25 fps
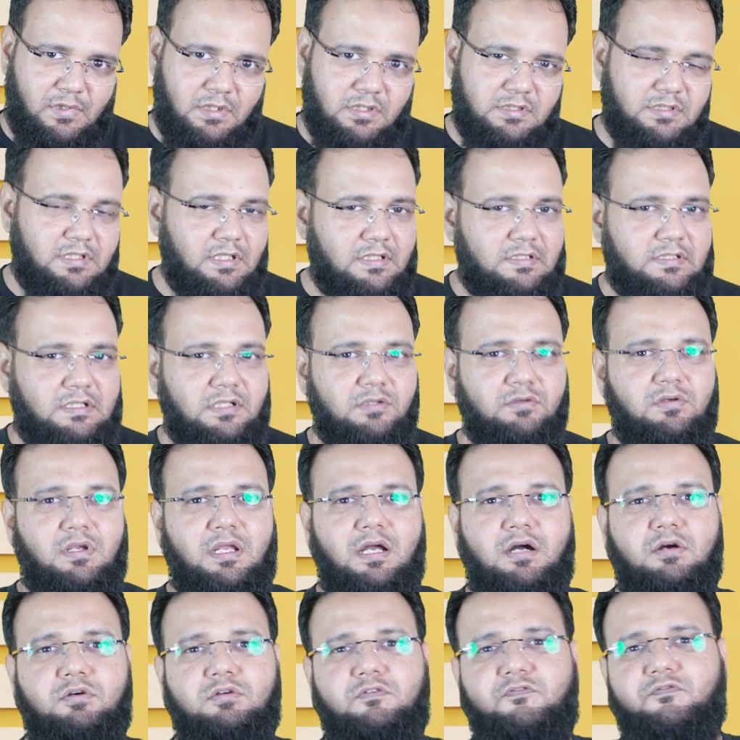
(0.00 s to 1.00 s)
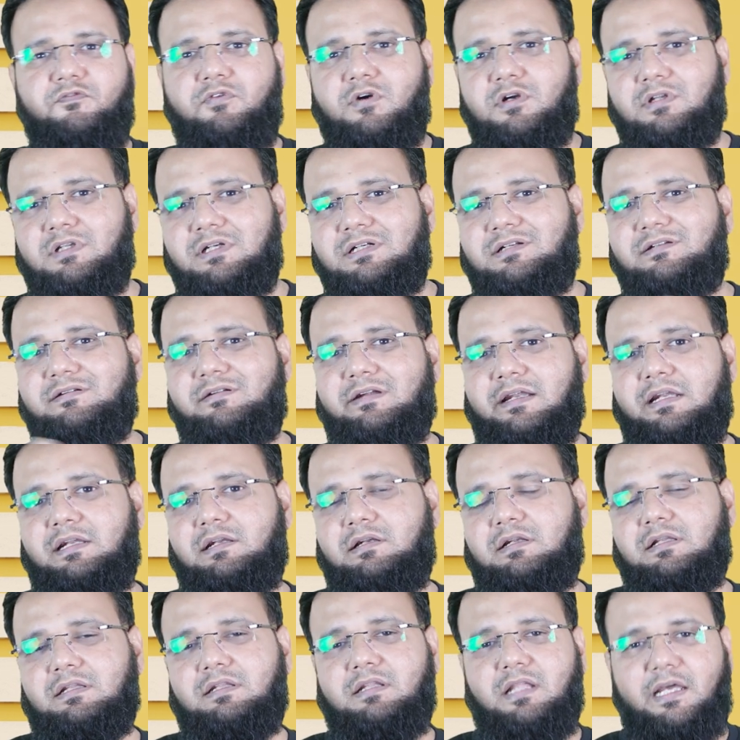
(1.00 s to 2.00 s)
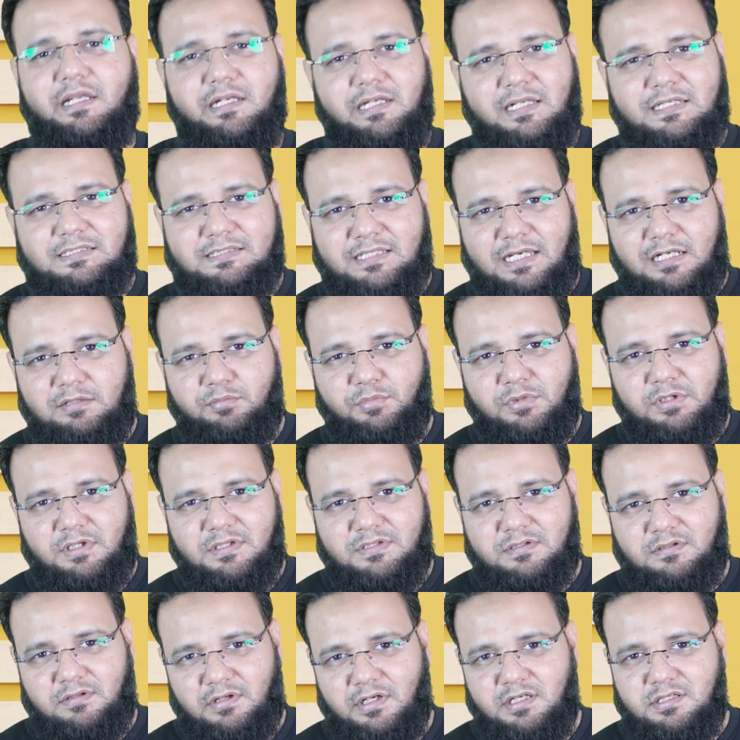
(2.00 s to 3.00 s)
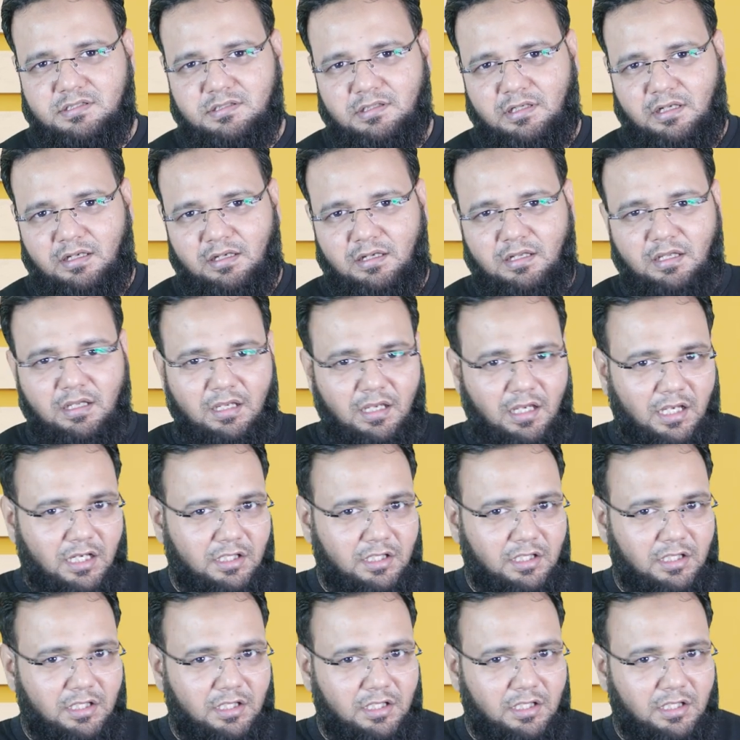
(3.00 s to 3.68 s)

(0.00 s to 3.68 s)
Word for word: Just look out for the trend Linux administration